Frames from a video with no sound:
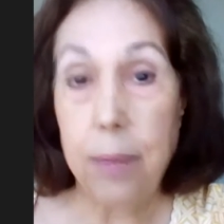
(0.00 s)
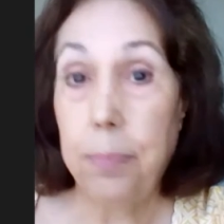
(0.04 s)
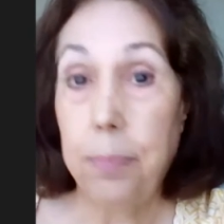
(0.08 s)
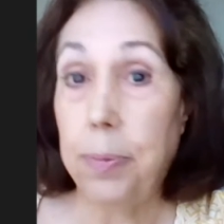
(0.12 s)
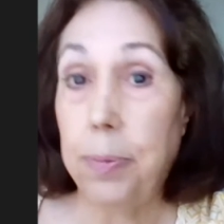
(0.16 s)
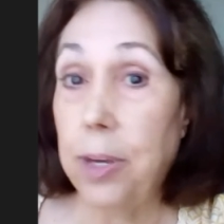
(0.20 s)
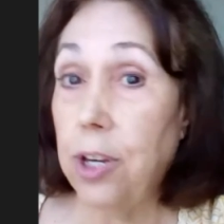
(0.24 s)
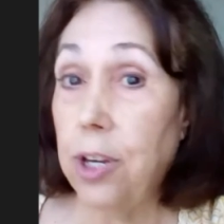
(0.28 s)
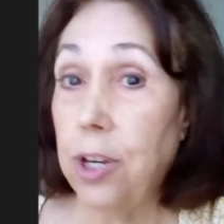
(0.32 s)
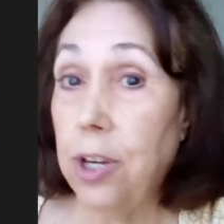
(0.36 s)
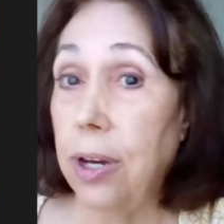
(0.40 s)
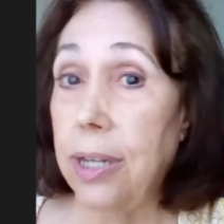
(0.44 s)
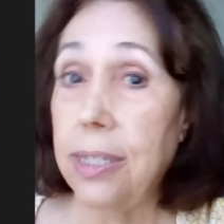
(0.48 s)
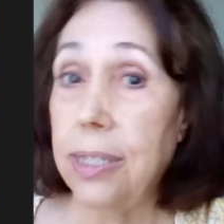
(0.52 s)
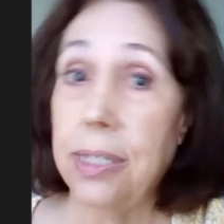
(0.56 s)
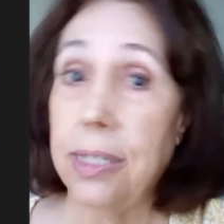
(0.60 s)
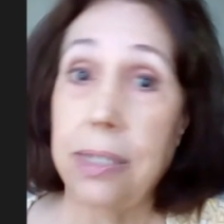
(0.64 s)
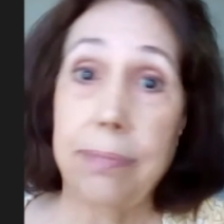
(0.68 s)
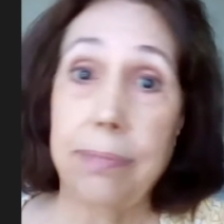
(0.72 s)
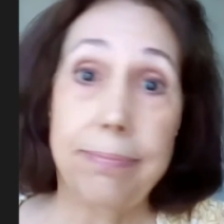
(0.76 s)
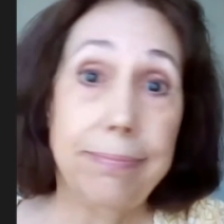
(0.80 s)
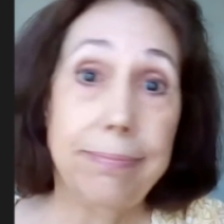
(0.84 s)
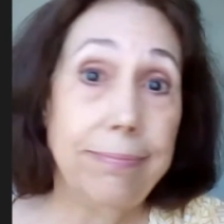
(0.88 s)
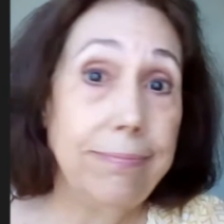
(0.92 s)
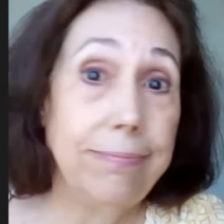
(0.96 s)
Because
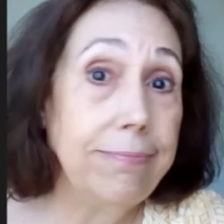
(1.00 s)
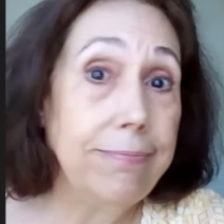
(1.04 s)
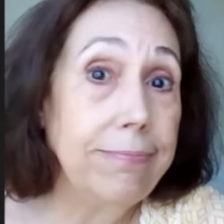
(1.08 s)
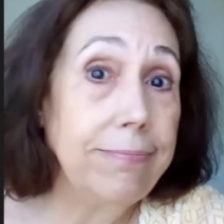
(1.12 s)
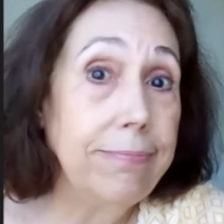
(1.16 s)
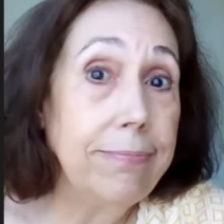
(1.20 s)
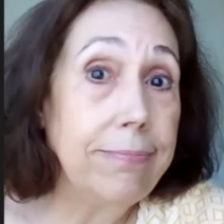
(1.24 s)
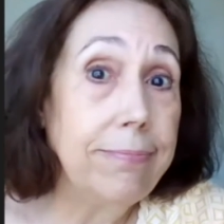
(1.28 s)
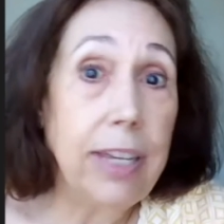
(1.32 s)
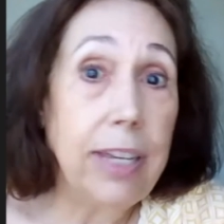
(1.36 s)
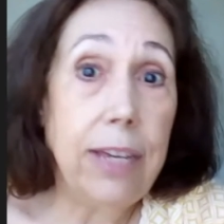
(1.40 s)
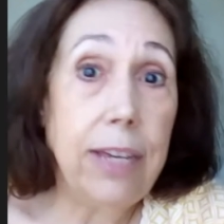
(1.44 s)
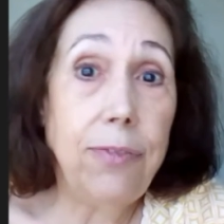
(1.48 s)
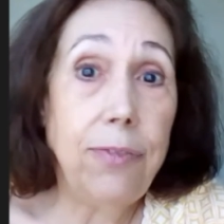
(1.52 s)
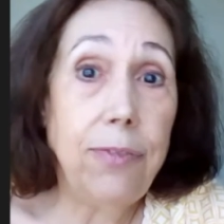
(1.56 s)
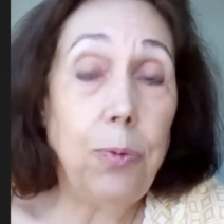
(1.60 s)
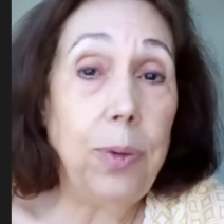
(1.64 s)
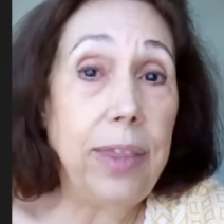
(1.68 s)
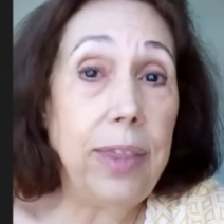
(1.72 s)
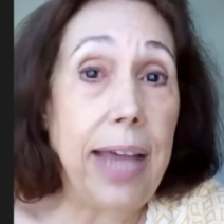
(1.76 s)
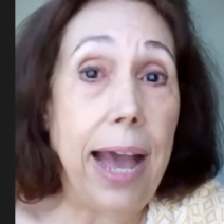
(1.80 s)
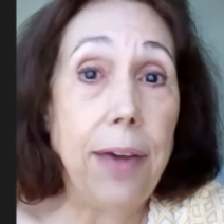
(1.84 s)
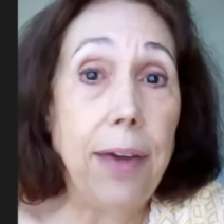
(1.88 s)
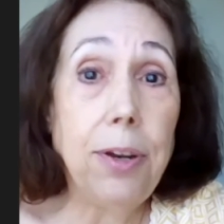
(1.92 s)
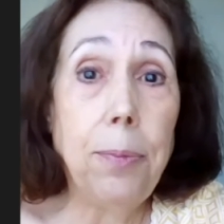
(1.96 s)
if
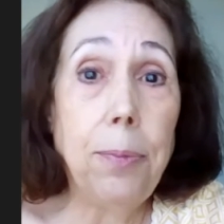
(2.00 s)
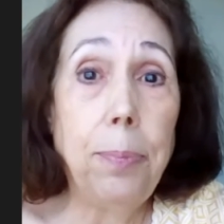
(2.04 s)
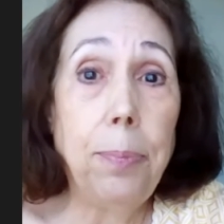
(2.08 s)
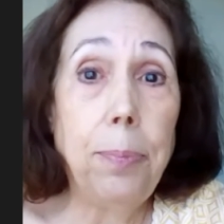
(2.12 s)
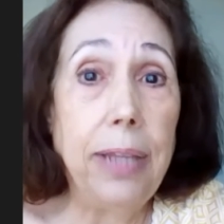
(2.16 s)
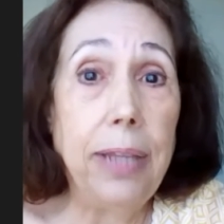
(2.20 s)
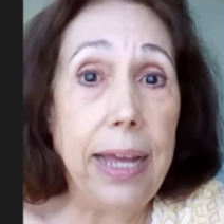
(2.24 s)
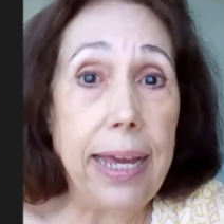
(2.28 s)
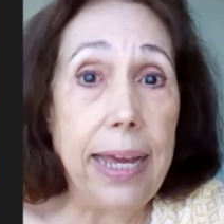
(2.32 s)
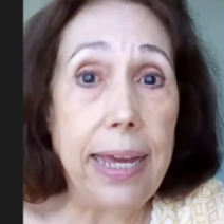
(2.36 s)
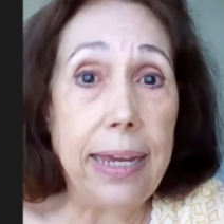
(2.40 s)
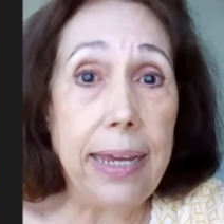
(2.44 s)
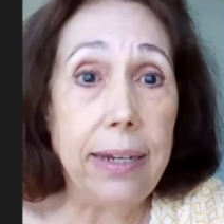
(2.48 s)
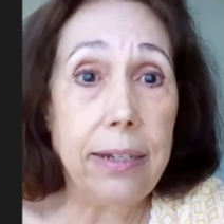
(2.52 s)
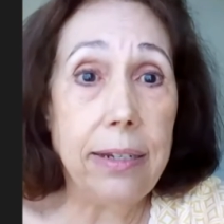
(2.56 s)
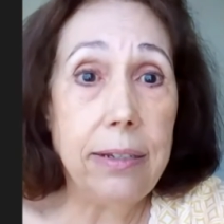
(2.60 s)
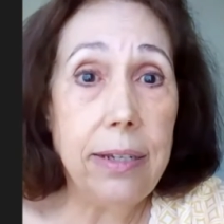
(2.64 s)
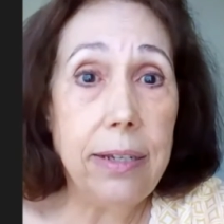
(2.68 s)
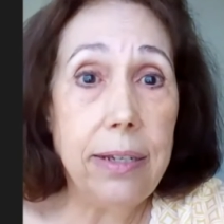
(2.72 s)
without a plan,